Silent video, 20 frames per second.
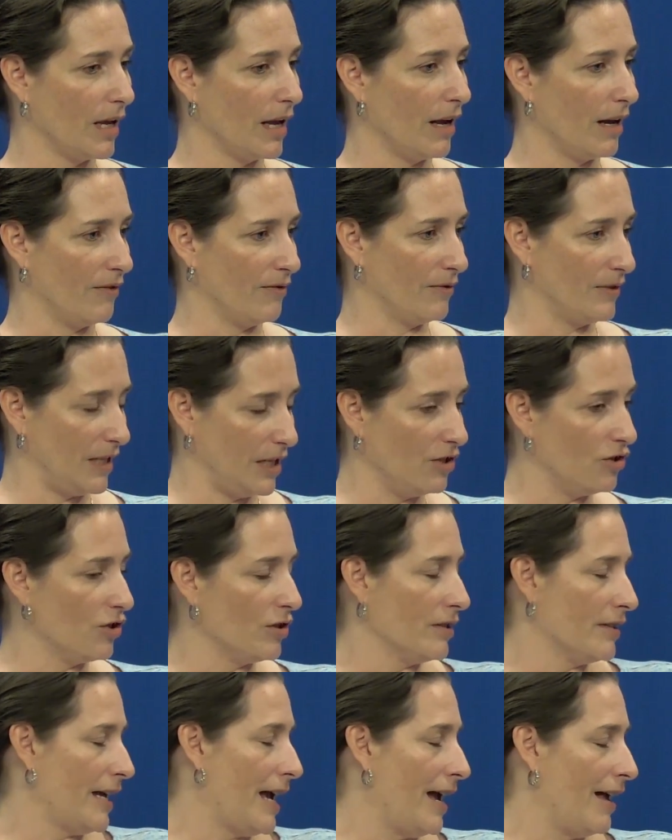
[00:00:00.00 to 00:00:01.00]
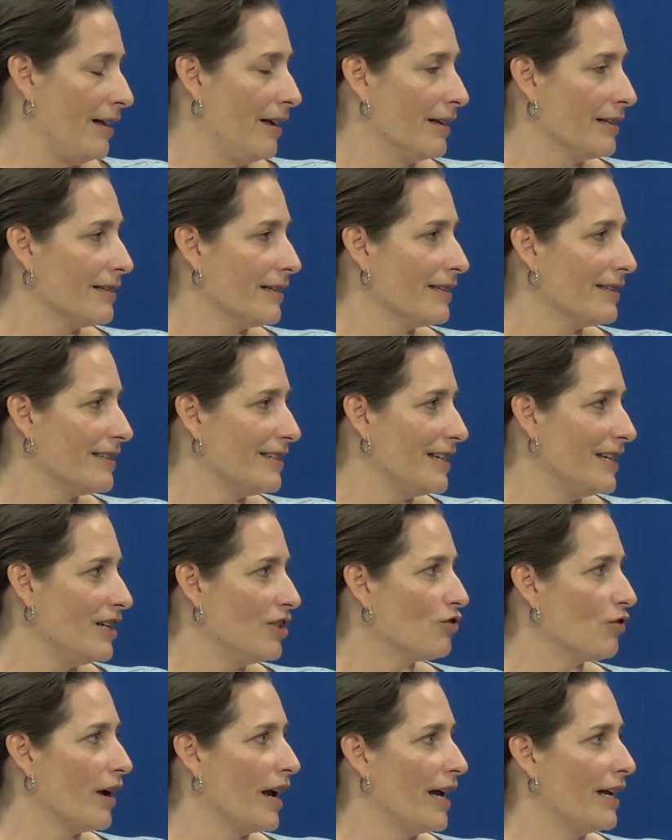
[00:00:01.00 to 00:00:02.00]
of teachers at SST,
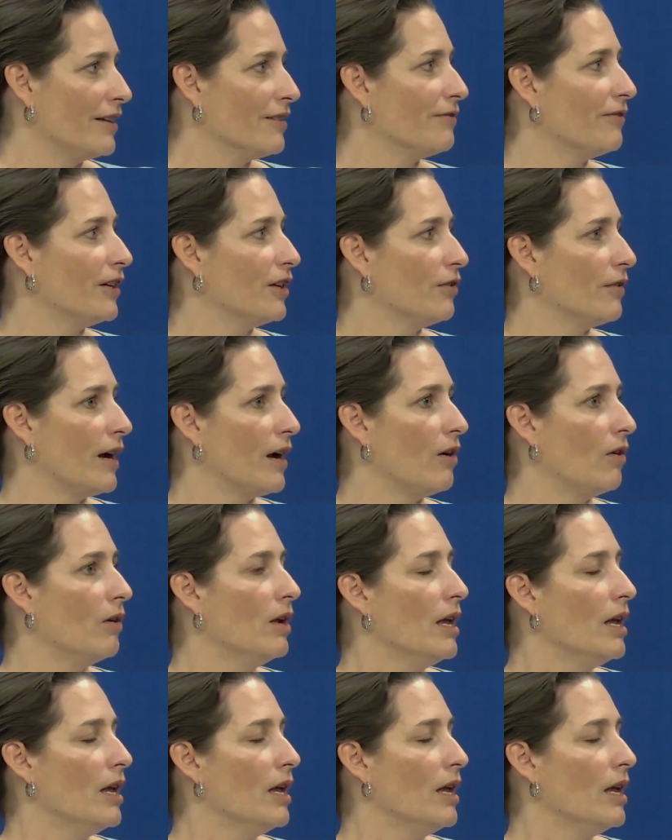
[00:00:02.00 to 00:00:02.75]
trying to figure out